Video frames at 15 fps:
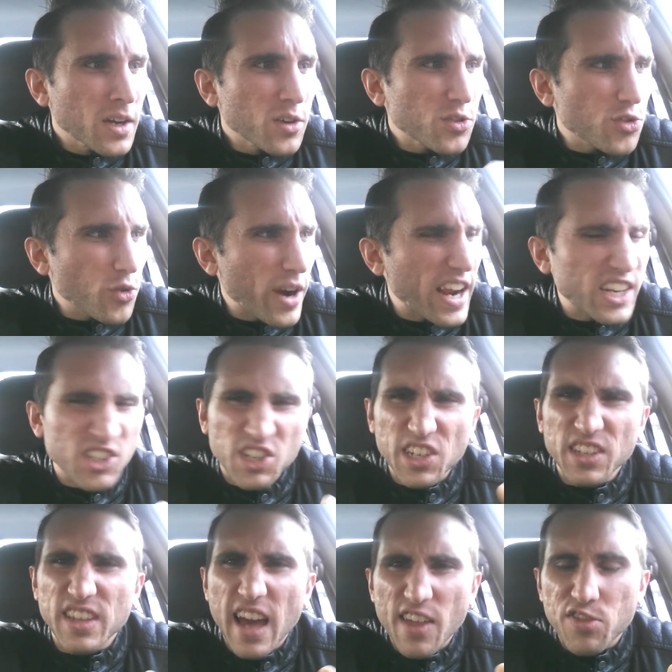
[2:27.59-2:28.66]

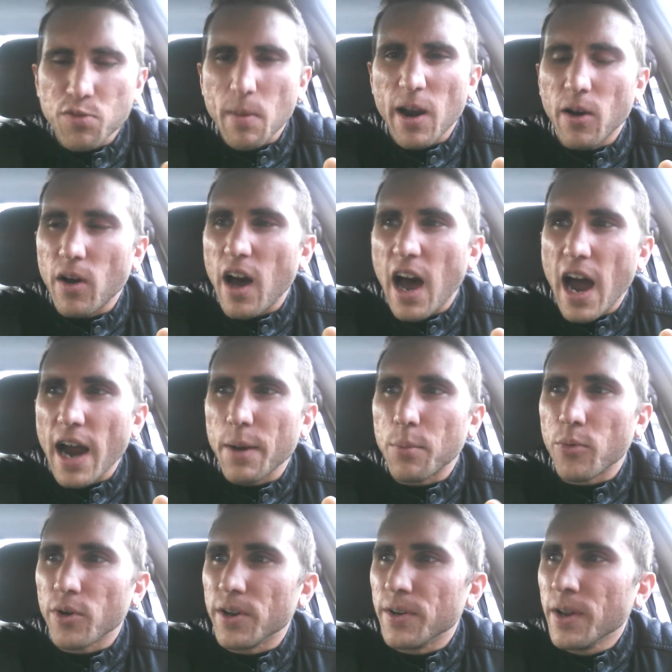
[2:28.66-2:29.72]
thrashy death metal
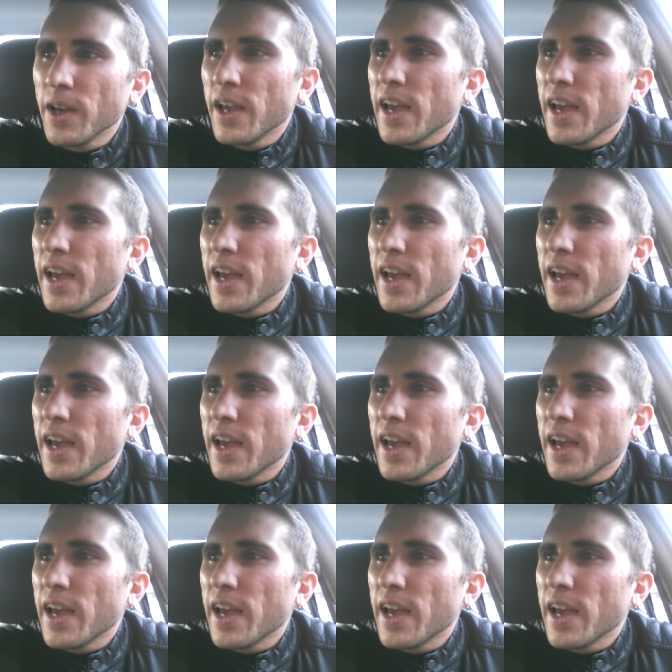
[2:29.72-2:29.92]
hybrid.